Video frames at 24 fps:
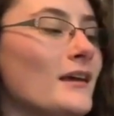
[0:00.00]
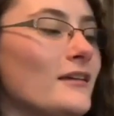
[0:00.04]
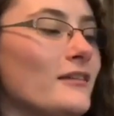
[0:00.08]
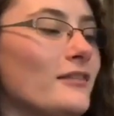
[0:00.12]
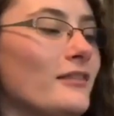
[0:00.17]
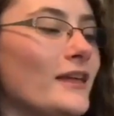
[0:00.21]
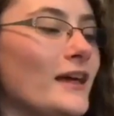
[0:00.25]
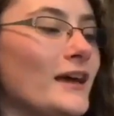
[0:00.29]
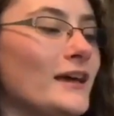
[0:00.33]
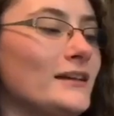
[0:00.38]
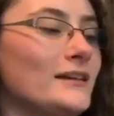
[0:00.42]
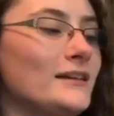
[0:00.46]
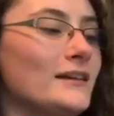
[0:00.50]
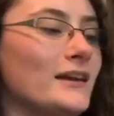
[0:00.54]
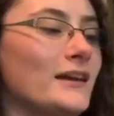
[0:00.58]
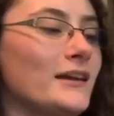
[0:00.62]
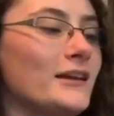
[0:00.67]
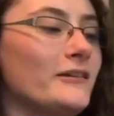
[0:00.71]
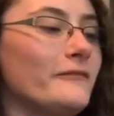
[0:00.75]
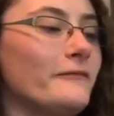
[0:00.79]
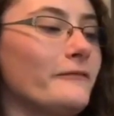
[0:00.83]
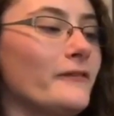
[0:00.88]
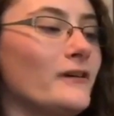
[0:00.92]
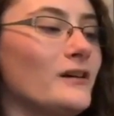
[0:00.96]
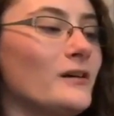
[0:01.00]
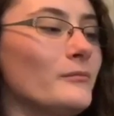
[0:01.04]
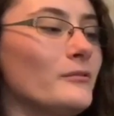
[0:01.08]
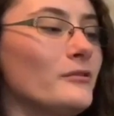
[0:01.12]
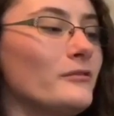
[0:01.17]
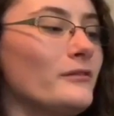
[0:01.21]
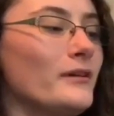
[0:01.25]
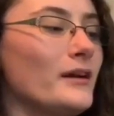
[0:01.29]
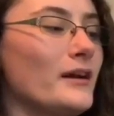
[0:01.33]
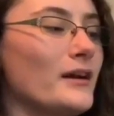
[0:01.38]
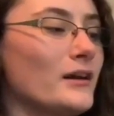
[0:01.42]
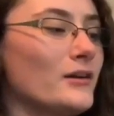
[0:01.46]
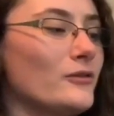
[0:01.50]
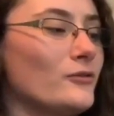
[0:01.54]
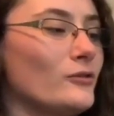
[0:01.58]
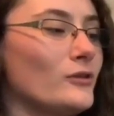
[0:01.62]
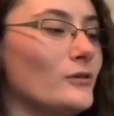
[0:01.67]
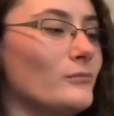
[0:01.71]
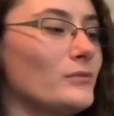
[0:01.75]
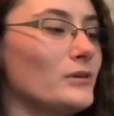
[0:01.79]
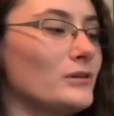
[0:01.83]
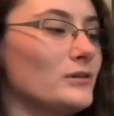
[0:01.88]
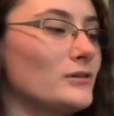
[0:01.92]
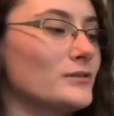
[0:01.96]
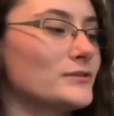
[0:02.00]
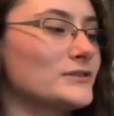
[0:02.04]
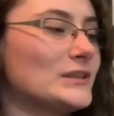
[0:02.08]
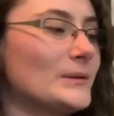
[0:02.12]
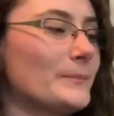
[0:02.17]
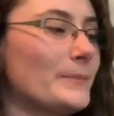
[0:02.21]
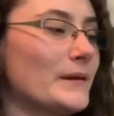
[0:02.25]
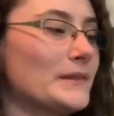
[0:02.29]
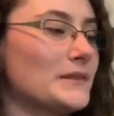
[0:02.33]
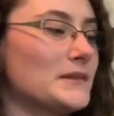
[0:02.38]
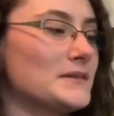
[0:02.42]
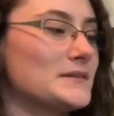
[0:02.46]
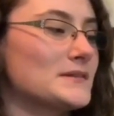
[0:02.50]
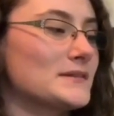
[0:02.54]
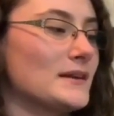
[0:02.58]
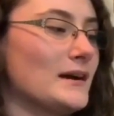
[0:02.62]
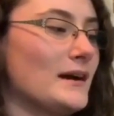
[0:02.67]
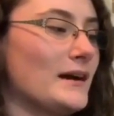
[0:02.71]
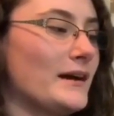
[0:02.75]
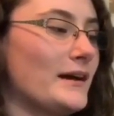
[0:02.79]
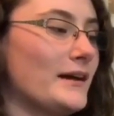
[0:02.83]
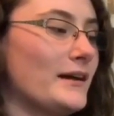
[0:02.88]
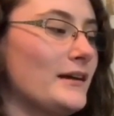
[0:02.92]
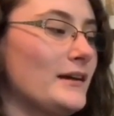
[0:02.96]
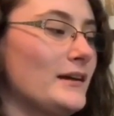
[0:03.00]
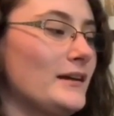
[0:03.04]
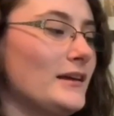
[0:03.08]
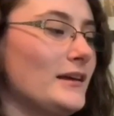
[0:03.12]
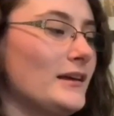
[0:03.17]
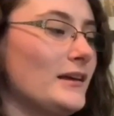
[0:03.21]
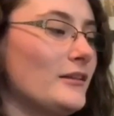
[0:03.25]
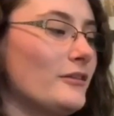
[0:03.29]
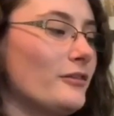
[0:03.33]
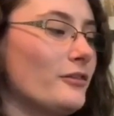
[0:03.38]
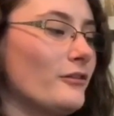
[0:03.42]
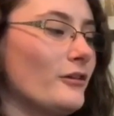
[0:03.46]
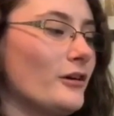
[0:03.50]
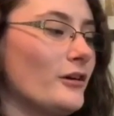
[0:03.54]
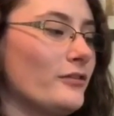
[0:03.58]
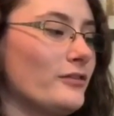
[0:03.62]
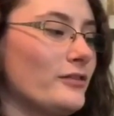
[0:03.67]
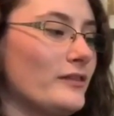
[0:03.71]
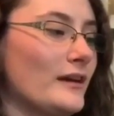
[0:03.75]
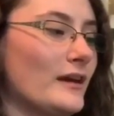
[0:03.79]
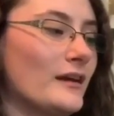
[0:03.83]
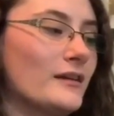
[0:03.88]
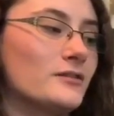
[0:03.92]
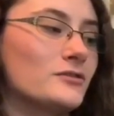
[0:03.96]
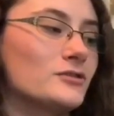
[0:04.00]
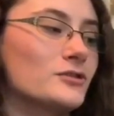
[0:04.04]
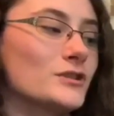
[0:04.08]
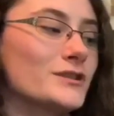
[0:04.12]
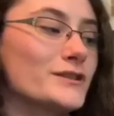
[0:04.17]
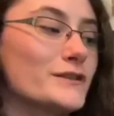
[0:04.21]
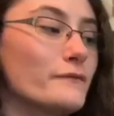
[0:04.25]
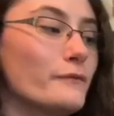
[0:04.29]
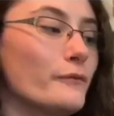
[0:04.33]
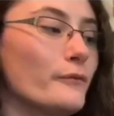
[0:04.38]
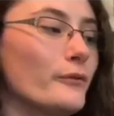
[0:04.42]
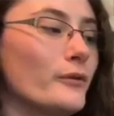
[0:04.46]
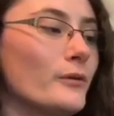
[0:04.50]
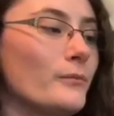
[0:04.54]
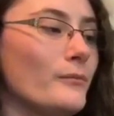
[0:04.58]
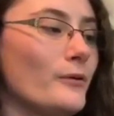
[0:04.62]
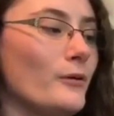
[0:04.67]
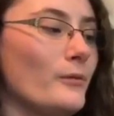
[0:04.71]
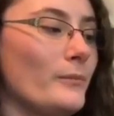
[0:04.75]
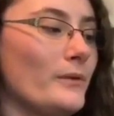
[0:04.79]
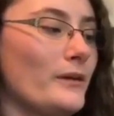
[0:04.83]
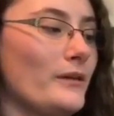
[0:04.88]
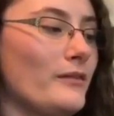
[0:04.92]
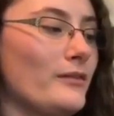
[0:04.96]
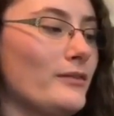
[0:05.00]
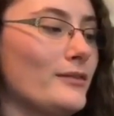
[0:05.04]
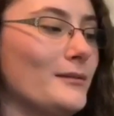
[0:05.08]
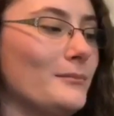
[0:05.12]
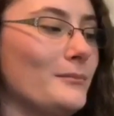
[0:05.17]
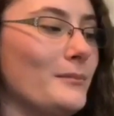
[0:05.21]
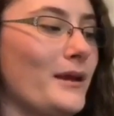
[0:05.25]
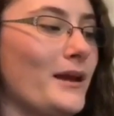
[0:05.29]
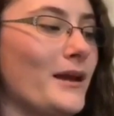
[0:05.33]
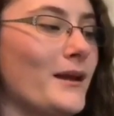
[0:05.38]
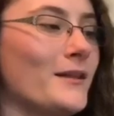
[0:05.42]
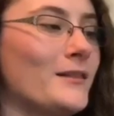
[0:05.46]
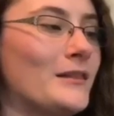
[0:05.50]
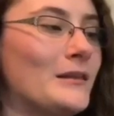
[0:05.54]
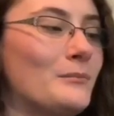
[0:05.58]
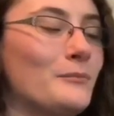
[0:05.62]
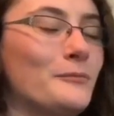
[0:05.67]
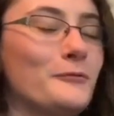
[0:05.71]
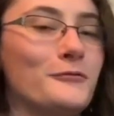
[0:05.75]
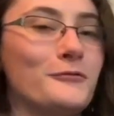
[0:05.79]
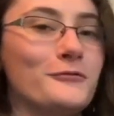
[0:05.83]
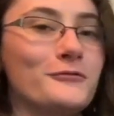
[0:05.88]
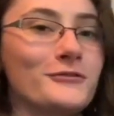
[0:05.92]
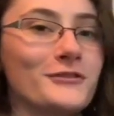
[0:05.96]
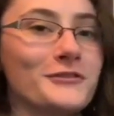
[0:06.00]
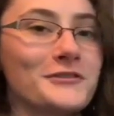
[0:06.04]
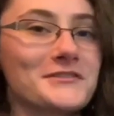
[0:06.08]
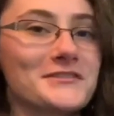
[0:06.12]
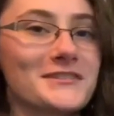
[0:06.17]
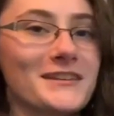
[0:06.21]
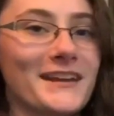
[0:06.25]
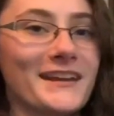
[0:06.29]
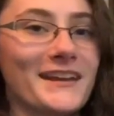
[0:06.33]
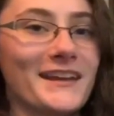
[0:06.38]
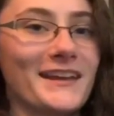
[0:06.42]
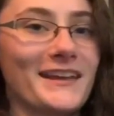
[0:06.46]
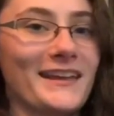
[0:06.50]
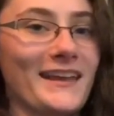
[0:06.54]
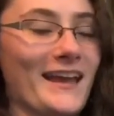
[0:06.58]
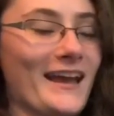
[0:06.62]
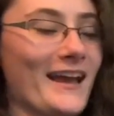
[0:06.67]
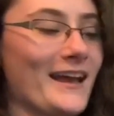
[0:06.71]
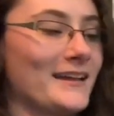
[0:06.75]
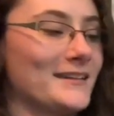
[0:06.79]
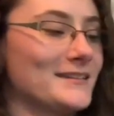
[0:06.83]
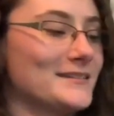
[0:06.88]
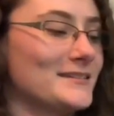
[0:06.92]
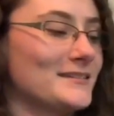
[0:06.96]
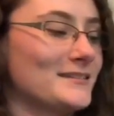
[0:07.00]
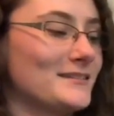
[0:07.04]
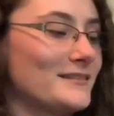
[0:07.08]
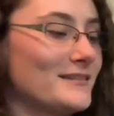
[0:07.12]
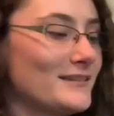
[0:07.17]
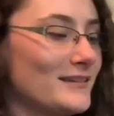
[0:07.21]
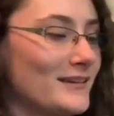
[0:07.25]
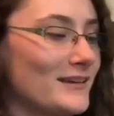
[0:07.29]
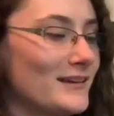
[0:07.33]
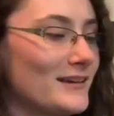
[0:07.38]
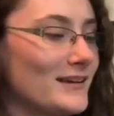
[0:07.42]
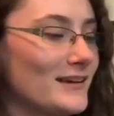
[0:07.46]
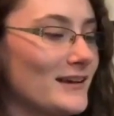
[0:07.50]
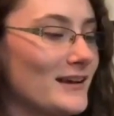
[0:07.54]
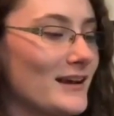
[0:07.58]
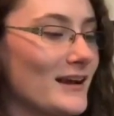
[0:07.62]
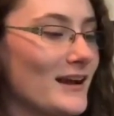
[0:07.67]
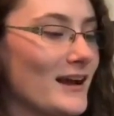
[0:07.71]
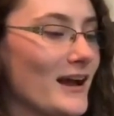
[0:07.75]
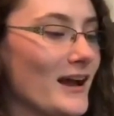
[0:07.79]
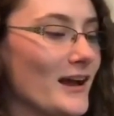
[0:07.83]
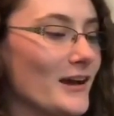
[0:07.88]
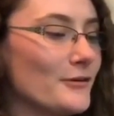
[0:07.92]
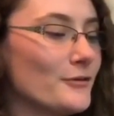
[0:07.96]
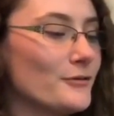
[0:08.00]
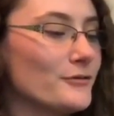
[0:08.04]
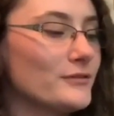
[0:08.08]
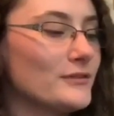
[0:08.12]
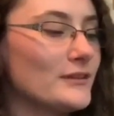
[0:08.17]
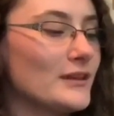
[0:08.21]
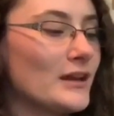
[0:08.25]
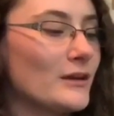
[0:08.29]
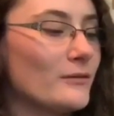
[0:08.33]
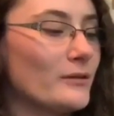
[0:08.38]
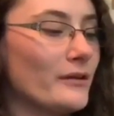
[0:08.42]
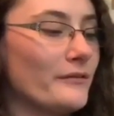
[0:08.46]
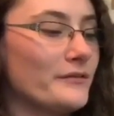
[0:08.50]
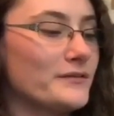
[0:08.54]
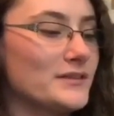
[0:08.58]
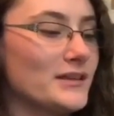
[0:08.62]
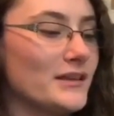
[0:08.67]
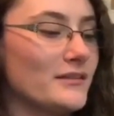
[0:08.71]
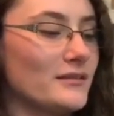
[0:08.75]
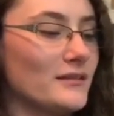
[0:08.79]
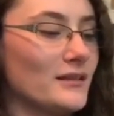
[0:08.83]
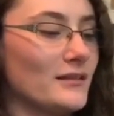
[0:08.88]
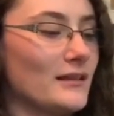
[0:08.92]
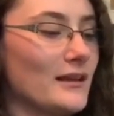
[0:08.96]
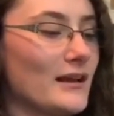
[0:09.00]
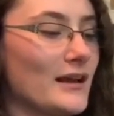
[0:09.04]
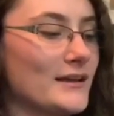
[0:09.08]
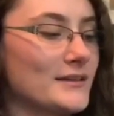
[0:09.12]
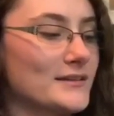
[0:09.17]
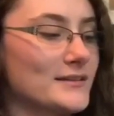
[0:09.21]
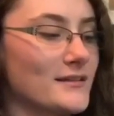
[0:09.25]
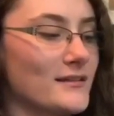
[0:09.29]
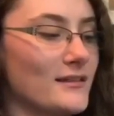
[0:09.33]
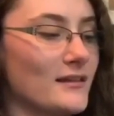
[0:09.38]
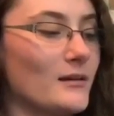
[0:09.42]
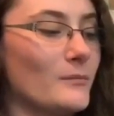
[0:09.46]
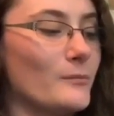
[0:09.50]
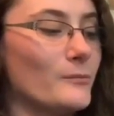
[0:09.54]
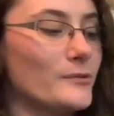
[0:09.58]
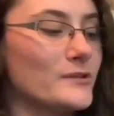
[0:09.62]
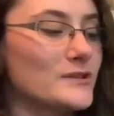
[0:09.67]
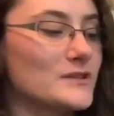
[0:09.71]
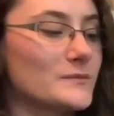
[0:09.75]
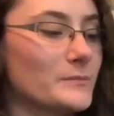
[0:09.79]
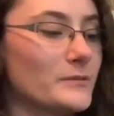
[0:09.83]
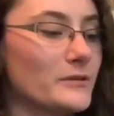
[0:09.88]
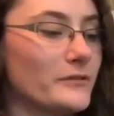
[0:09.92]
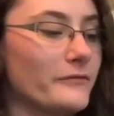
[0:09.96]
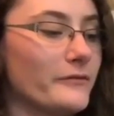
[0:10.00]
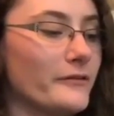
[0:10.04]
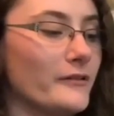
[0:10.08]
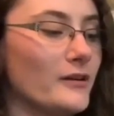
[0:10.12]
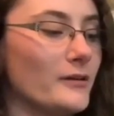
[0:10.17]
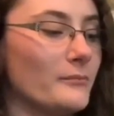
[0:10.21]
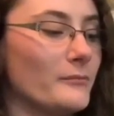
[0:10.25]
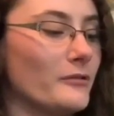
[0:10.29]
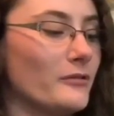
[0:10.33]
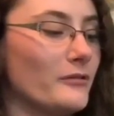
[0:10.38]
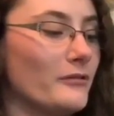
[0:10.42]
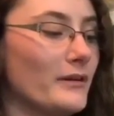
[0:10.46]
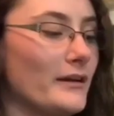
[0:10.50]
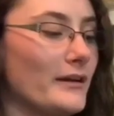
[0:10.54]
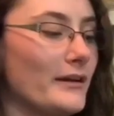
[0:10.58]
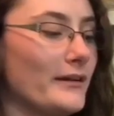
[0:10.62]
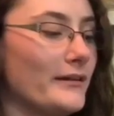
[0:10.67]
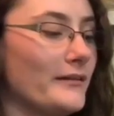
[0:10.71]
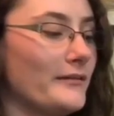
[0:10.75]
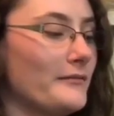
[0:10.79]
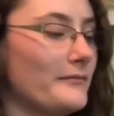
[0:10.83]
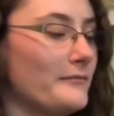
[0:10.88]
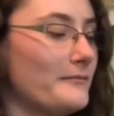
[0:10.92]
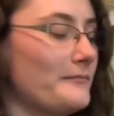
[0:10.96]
That night, Farmer Ray and Norma looked up at the sky and thought that, just for a moment, the man in the moon looked like a cat. "I don't think we've seen the last of them," whispered Farmer Ray.